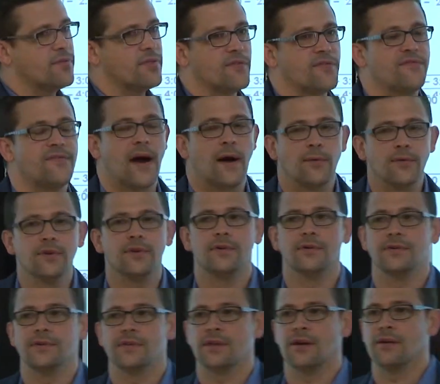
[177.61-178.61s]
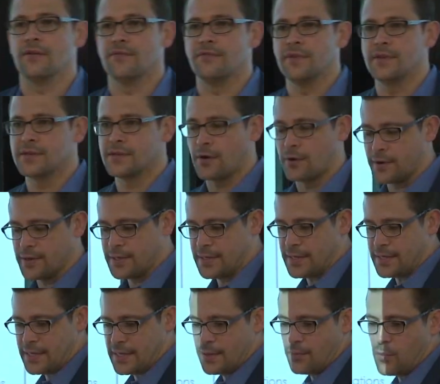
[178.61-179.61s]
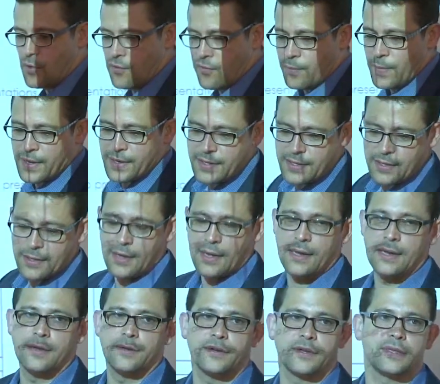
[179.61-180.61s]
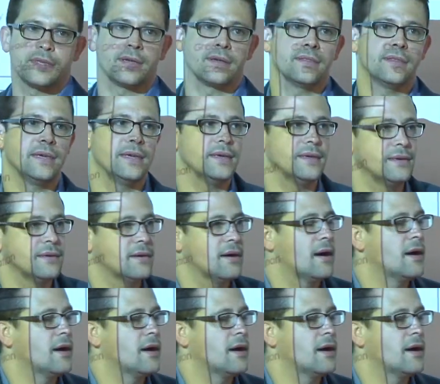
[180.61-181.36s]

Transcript: of the founders of this RCT movement, and interestingly,